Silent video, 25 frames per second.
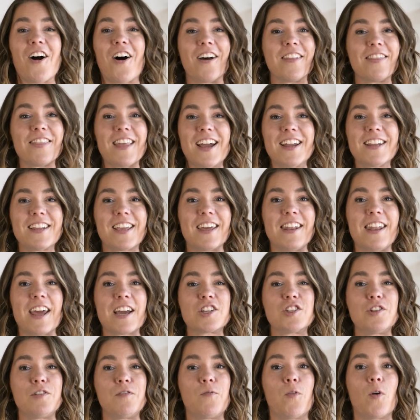online
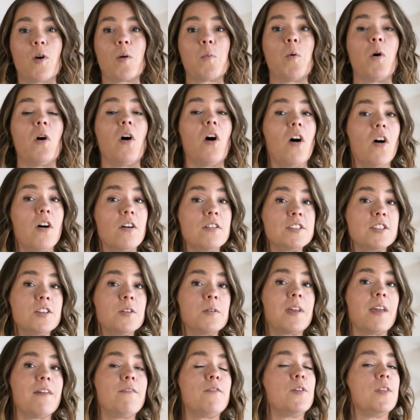connection form will also
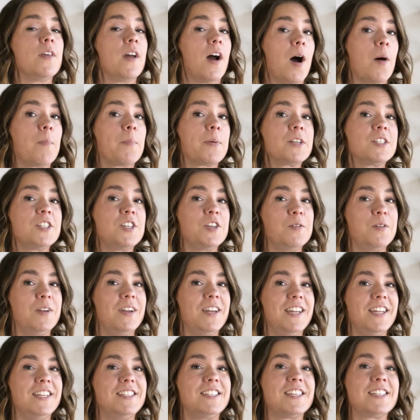give you the
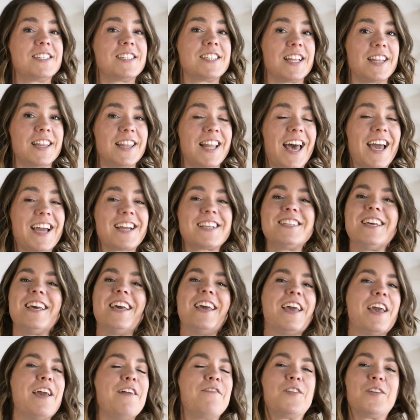opportunity to select
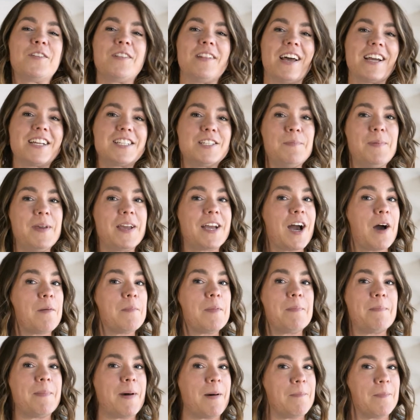if you'd like to become a
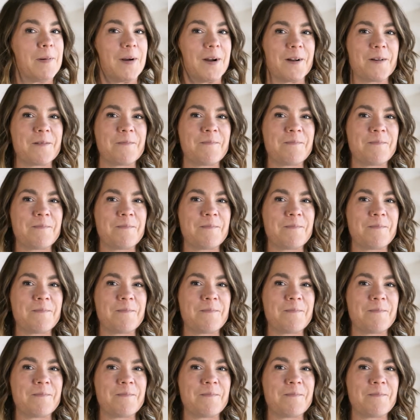member.